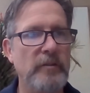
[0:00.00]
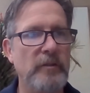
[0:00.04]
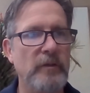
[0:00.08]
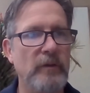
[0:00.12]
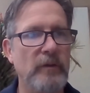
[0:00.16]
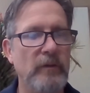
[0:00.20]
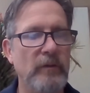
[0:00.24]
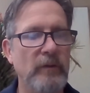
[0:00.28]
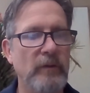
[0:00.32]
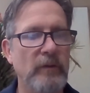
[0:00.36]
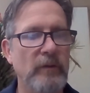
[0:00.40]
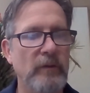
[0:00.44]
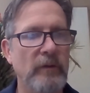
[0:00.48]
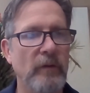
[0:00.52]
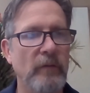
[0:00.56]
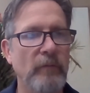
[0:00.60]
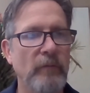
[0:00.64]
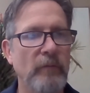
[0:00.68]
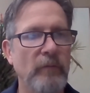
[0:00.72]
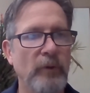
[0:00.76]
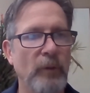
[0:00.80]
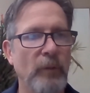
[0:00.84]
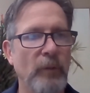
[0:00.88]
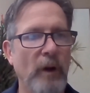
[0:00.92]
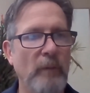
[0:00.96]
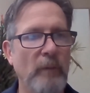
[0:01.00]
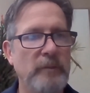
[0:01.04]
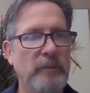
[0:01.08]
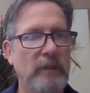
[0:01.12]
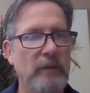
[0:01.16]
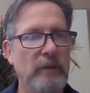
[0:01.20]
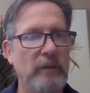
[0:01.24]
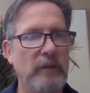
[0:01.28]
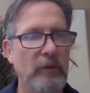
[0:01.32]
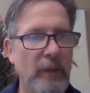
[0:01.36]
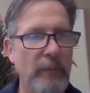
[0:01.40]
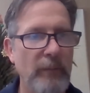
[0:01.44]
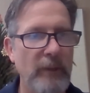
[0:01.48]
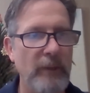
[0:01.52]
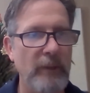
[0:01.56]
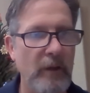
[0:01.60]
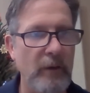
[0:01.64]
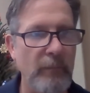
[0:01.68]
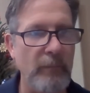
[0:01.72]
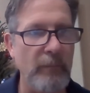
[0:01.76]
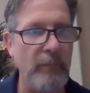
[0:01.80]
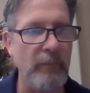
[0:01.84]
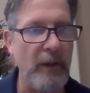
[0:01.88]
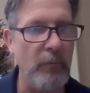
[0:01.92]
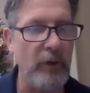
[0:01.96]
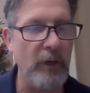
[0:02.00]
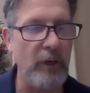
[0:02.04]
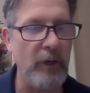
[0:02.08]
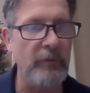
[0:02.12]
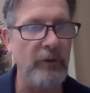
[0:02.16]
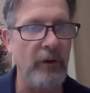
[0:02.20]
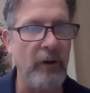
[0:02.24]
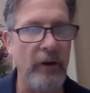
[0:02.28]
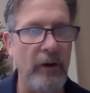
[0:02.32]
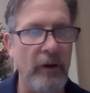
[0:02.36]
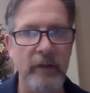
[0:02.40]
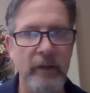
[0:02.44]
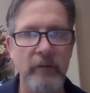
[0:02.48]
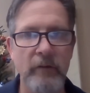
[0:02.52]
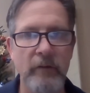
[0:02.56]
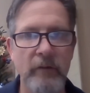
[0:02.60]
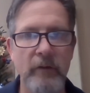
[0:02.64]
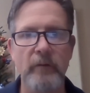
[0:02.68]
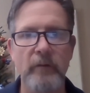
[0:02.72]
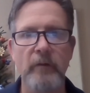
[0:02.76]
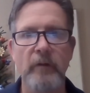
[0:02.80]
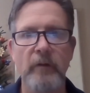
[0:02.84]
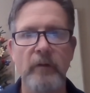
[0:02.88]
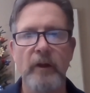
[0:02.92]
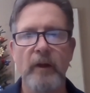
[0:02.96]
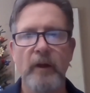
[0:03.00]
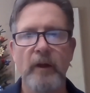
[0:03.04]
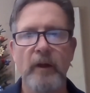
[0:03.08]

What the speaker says: your mom said, "Look at me, young man, when I'm talking to you."